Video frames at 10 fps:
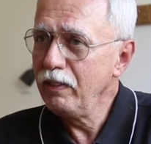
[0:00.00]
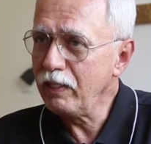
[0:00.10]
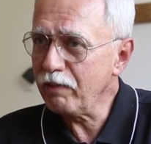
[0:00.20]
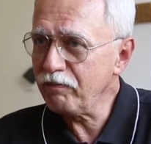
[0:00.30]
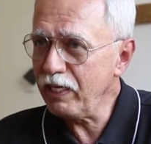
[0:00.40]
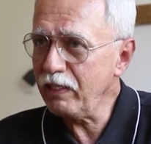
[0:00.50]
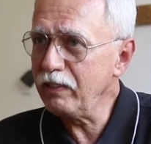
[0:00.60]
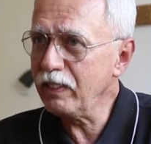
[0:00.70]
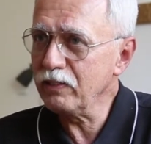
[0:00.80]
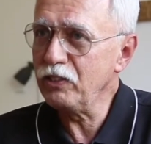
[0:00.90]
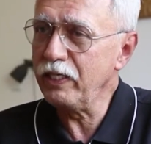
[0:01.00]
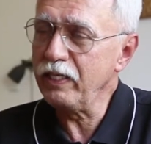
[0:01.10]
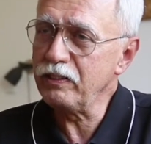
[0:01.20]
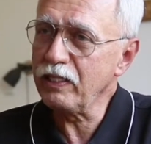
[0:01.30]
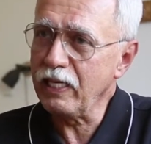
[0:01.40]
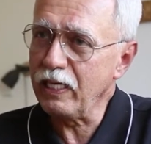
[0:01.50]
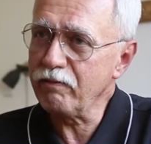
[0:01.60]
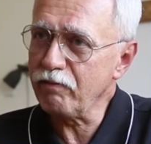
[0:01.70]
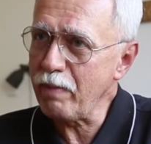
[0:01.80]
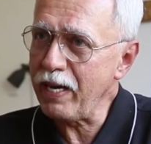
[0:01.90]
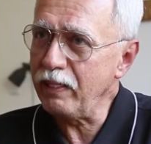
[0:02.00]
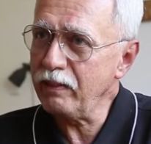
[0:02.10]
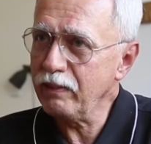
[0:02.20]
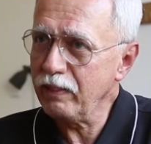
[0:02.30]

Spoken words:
Now, if that doesn't change the heart of a man,